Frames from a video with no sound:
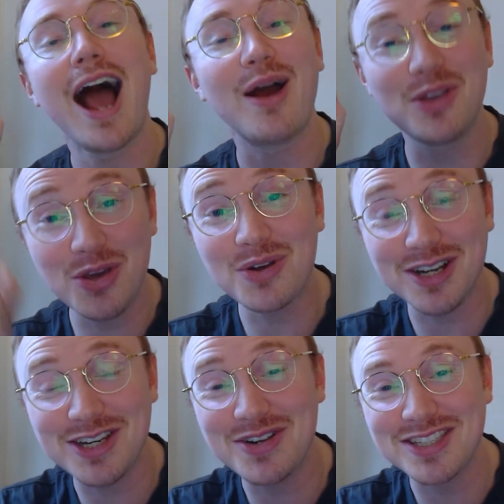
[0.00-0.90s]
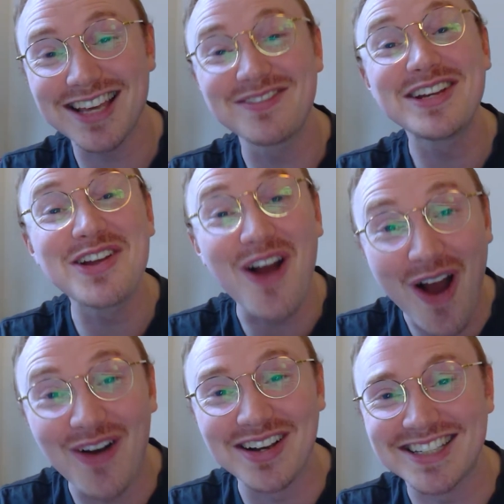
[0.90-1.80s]
you could use them in your
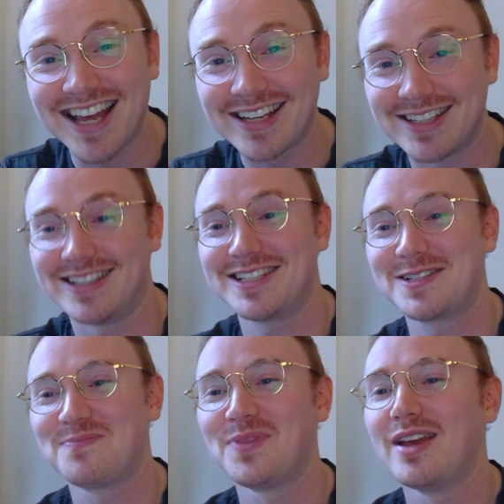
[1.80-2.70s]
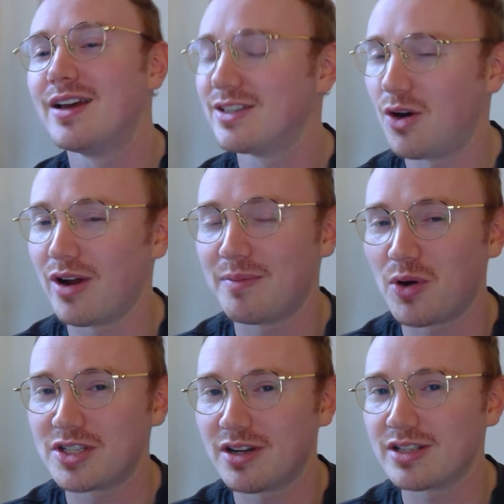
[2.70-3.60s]
own sentence. Don't worry,
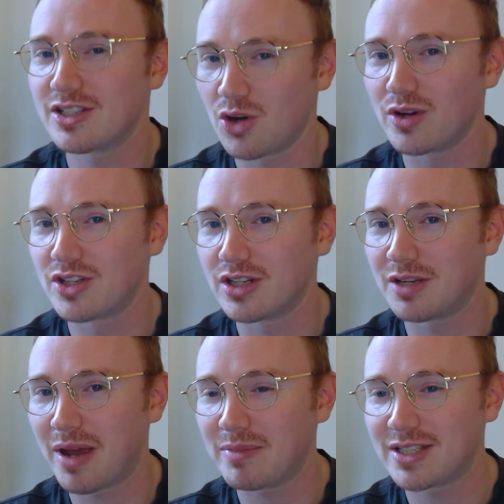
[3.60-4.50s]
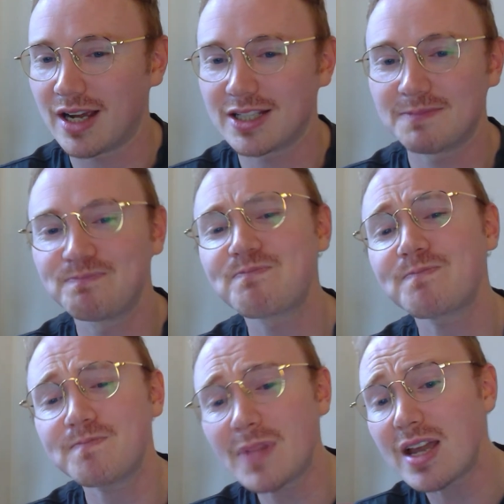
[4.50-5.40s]
boys and girls, it's always good to make mistakes.
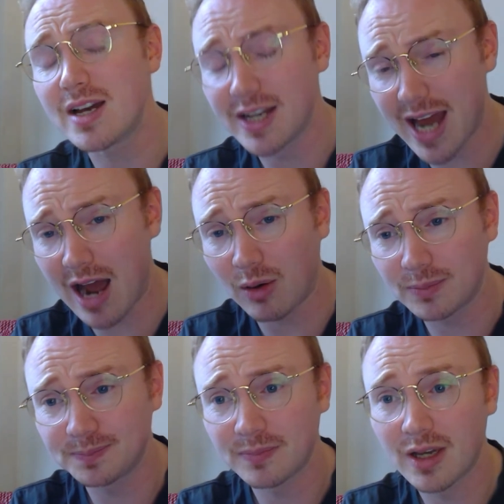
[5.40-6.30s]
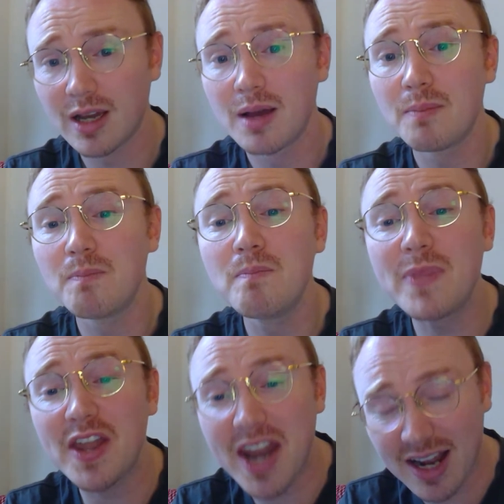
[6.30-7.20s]
Now,
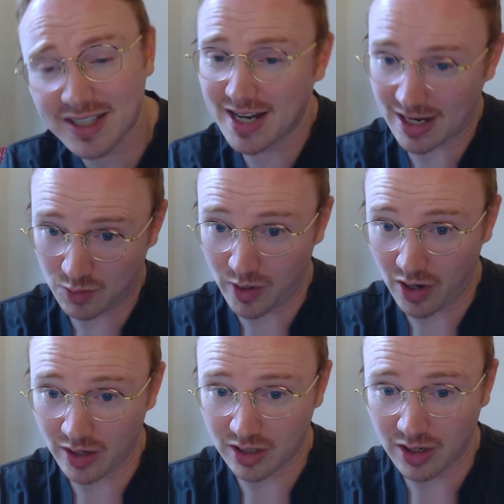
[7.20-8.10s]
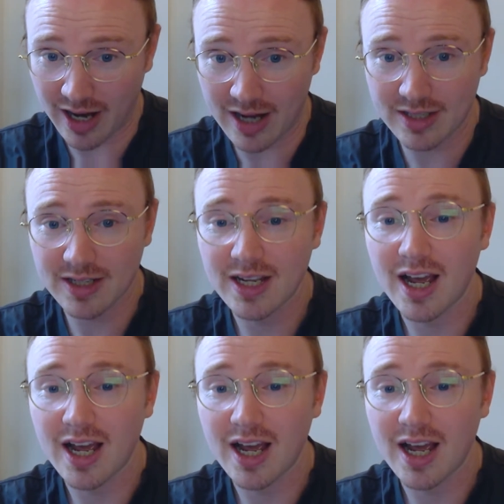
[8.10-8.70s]
the next task we're going to look at,